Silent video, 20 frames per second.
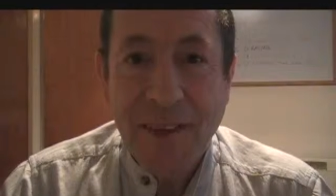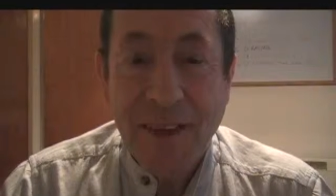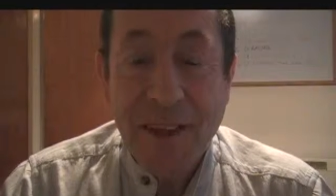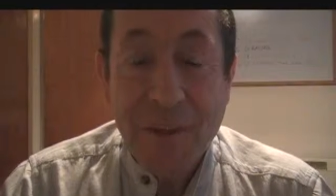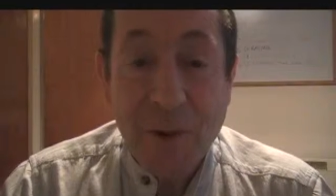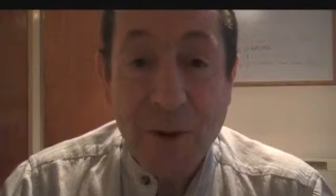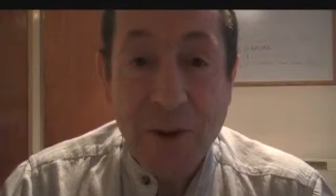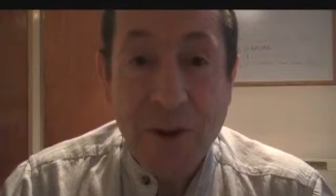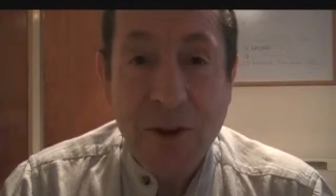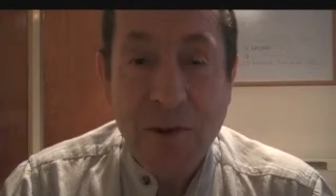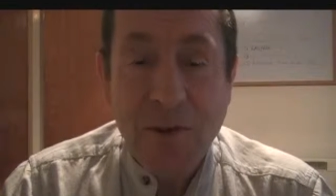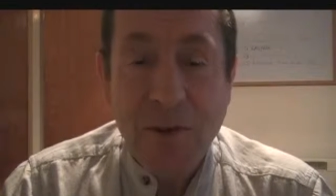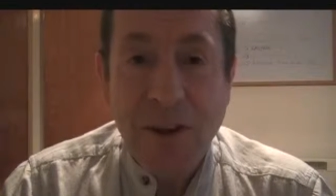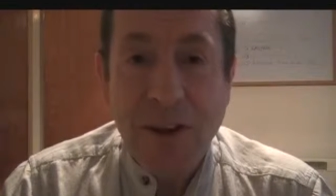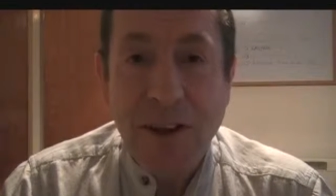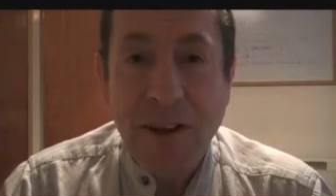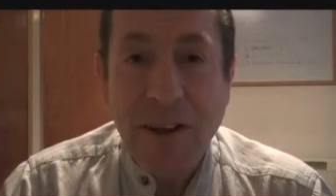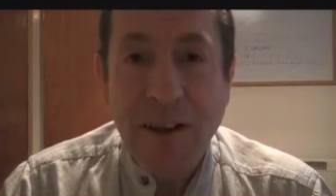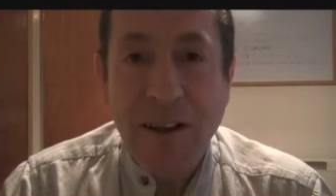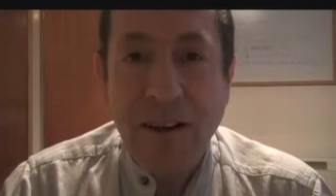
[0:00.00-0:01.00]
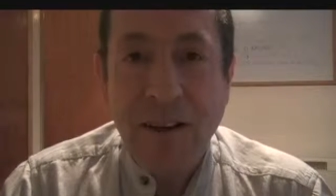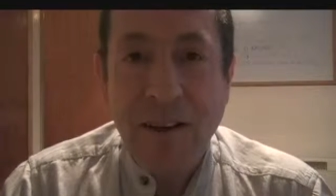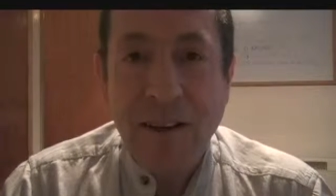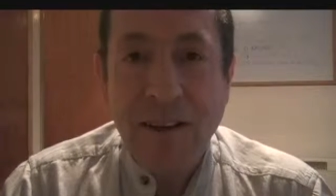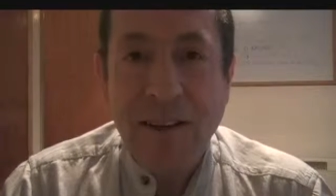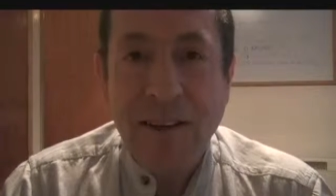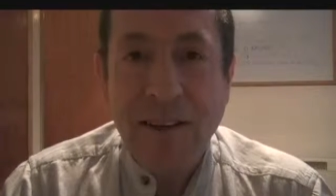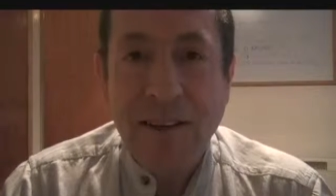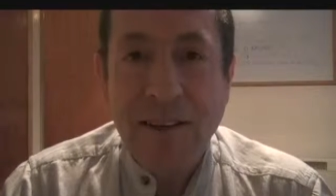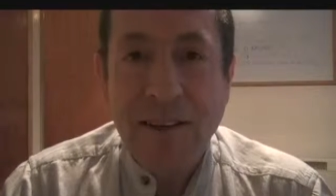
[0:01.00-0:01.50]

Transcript: a recovering alcoholic,